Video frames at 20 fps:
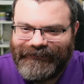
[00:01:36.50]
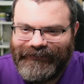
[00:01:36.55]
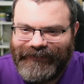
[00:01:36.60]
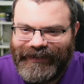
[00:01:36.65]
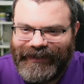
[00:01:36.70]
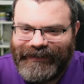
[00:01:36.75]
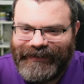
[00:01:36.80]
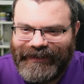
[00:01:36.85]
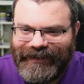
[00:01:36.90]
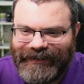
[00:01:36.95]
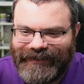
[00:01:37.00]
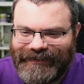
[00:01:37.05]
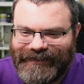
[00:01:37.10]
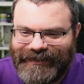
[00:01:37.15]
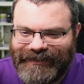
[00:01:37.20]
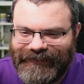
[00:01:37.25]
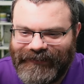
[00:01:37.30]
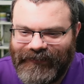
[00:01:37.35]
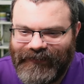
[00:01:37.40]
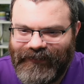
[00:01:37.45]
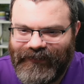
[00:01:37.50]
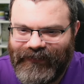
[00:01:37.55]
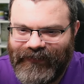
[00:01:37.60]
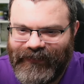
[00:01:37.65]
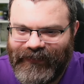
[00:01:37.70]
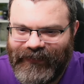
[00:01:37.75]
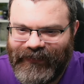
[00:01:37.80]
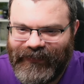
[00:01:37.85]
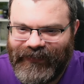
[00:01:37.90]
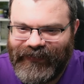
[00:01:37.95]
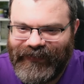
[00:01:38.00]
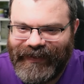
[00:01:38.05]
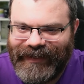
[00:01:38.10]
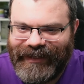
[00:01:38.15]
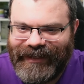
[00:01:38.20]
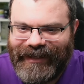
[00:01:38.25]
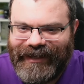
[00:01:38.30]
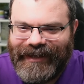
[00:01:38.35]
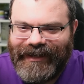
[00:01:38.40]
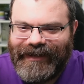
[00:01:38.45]
Very nice.
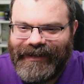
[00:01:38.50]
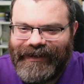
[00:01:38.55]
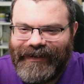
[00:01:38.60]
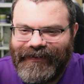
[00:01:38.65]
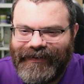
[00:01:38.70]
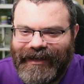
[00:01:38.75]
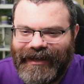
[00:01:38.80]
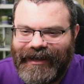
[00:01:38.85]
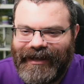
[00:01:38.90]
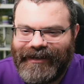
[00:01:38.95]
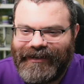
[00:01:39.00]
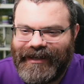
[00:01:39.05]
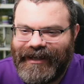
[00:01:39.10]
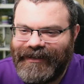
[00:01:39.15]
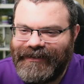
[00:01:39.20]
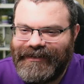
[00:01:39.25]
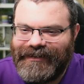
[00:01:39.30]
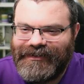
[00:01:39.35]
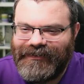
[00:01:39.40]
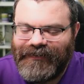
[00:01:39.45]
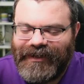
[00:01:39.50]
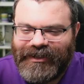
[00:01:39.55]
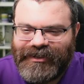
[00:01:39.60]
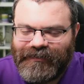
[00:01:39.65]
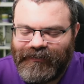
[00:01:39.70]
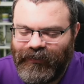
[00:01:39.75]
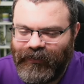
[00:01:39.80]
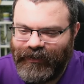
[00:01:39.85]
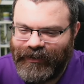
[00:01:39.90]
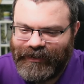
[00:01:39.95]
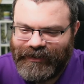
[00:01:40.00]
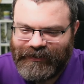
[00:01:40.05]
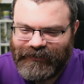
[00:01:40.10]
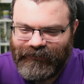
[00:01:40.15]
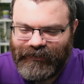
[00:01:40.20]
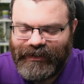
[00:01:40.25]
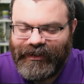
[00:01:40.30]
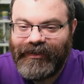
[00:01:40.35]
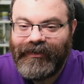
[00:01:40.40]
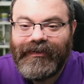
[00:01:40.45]
Okay, I, I need to watch Morgan's
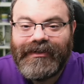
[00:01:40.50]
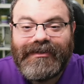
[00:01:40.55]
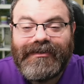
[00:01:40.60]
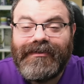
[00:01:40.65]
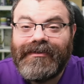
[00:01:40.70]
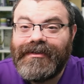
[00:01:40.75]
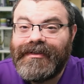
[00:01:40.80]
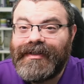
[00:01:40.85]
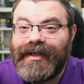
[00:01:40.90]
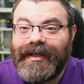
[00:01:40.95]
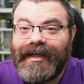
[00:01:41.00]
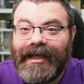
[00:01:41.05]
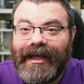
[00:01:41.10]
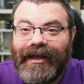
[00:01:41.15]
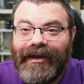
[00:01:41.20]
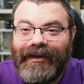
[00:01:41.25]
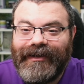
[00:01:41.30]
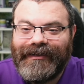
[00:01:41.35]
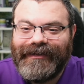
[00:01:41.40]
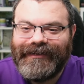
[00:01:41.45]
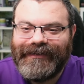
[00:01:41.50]
video as soon as I can.